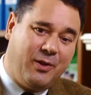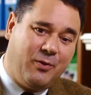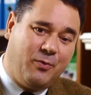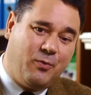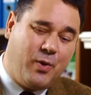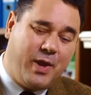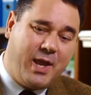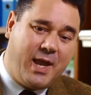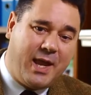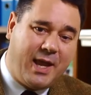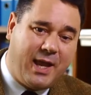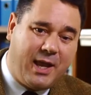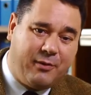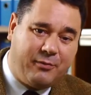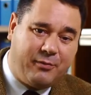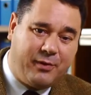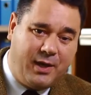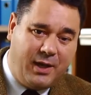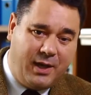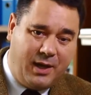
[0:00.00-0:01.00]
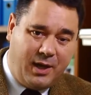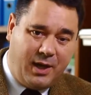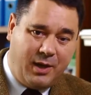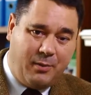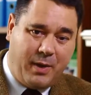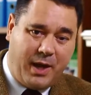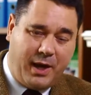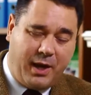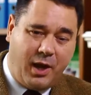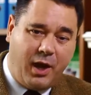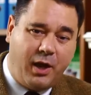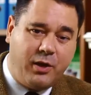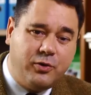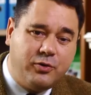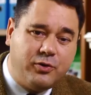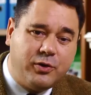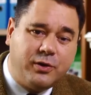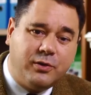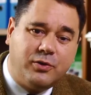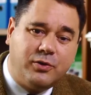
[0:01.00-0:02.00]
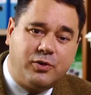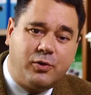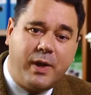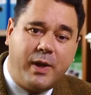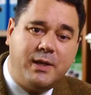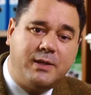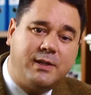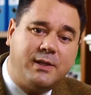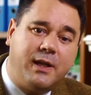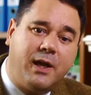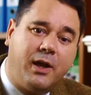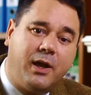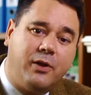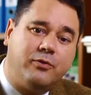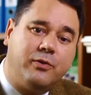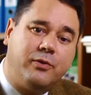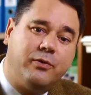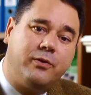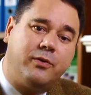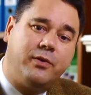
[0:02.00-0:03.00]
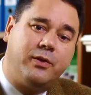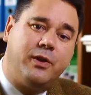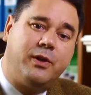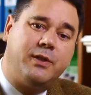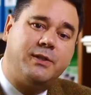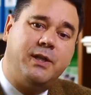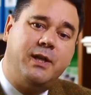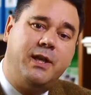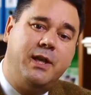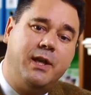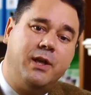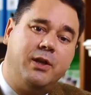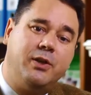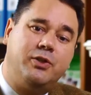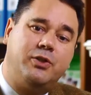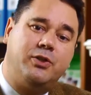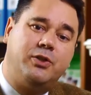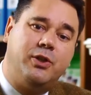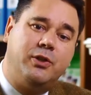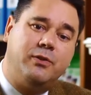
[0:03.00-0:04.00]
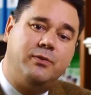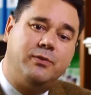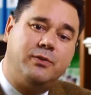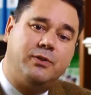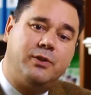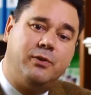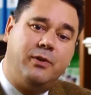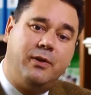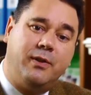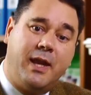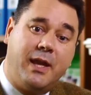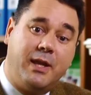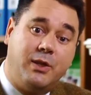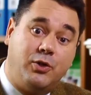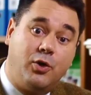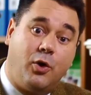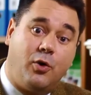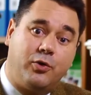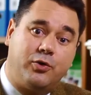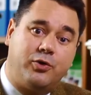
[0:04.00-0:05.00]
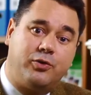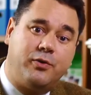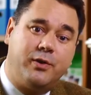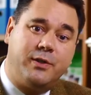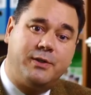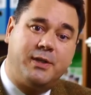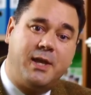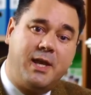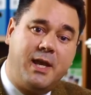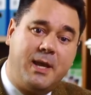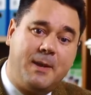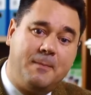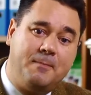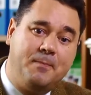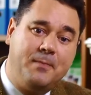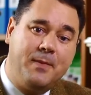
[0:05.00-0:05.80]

We have about 120, 130 students doing their doctorates here,